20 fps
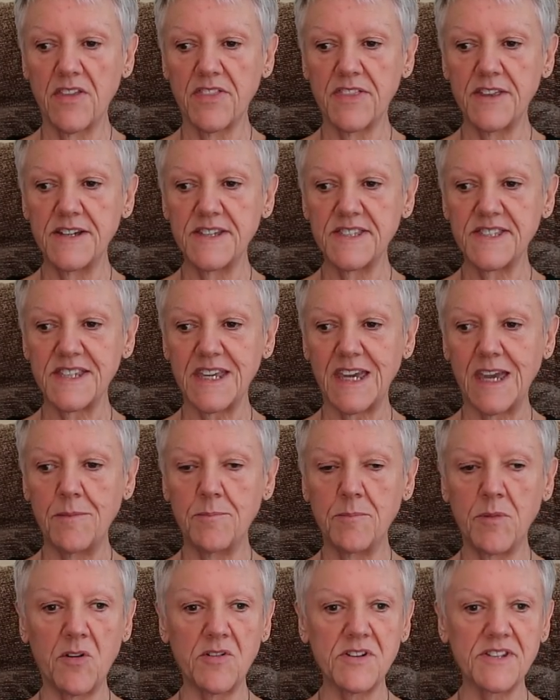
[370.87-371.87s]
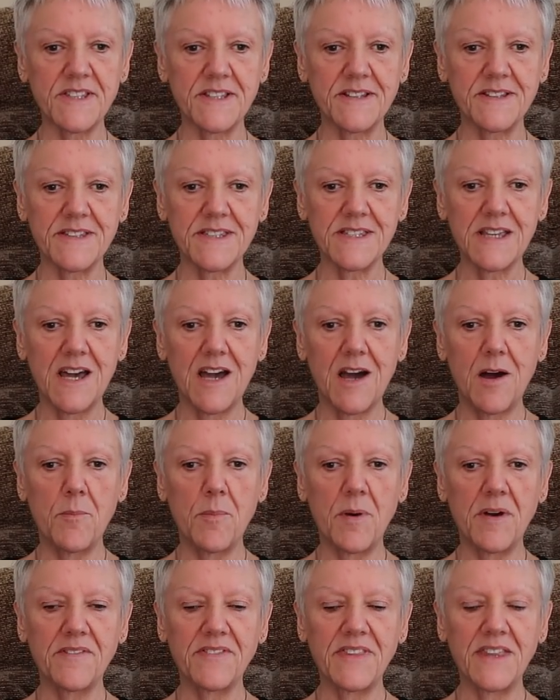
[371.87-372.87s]
Thursday in Morrison's
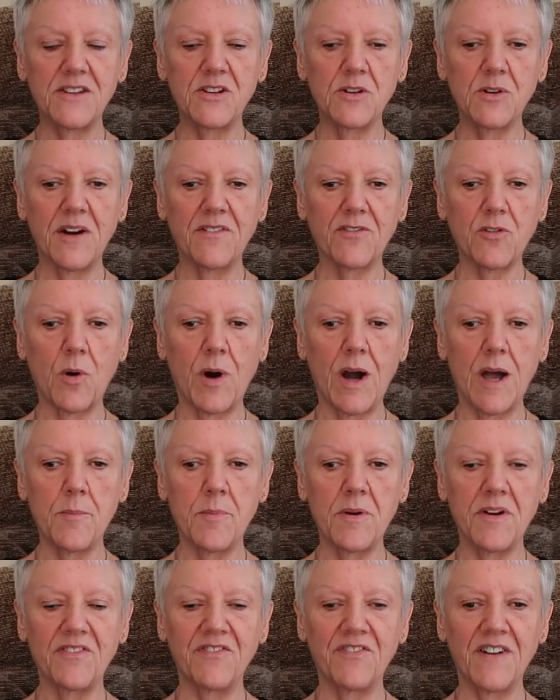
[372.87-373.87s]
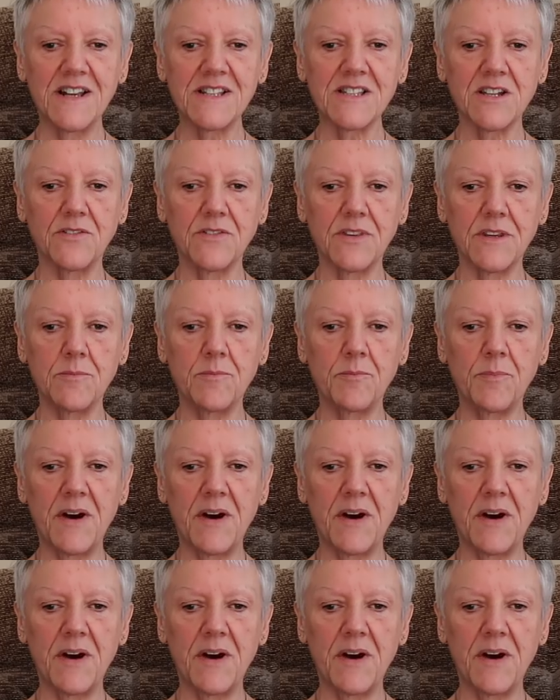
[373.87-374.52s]
but they do have quite a bit of fat on them.